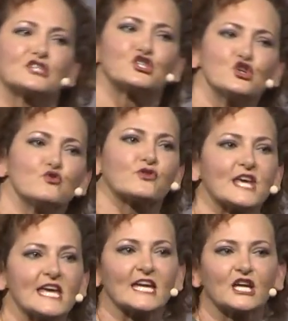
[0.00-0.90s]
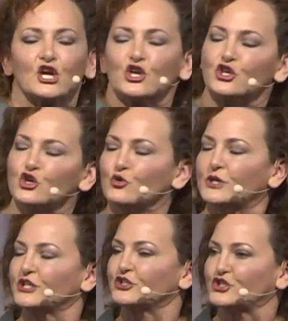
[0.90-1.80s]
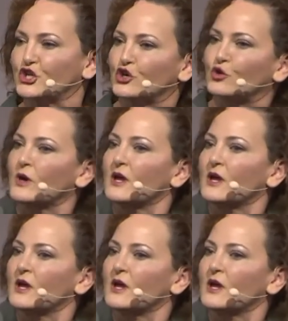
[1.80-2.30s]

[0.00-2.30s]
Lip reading: you think you can do?